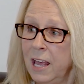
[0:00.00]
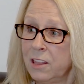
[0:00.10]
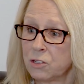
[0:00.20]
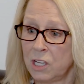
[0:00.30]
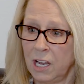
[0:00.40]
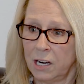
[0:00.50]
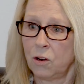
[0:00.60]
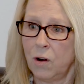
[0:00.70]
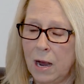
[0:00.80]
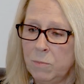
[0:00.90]
There's a lot
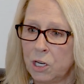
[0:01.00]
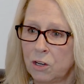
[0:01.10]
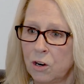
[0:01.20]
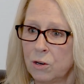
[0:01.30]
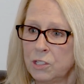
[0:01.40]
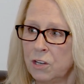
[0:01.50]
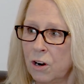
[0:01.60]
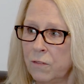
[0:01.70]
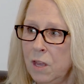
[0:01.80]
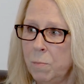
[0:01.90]
of crime that occurs in
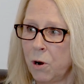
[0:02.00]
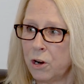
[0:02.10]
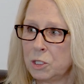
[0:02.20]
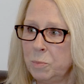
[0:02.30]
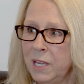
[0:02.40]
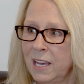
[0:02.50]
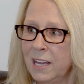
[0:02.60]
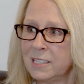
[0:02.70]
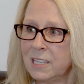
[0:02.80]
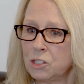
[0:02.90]
RV parks
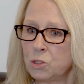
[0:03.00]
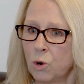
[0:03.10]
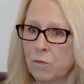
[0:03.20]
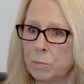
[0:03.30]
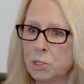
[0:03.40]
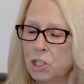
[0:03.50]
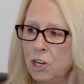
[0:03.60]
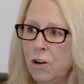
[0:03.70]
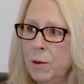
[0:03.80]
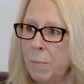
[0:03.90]
because it's sort of
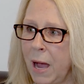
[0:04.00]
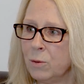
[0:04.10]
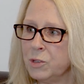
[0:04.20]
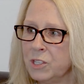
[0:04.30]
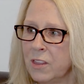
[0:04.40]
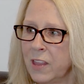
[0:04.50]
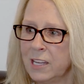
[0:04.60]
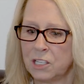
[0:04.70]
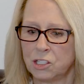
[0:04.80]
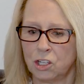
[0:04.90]
obscure in mountains and
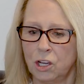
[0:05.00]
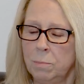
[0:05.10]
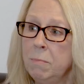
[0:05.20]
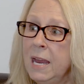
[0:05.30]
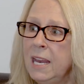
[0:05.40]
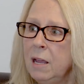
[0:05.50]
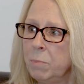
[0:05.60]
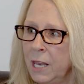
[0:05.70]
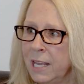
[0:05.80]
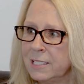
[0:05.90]
things. It's a good
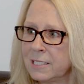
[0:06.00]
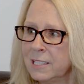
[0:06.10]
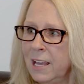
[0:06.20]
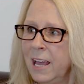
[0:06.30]
meeting place.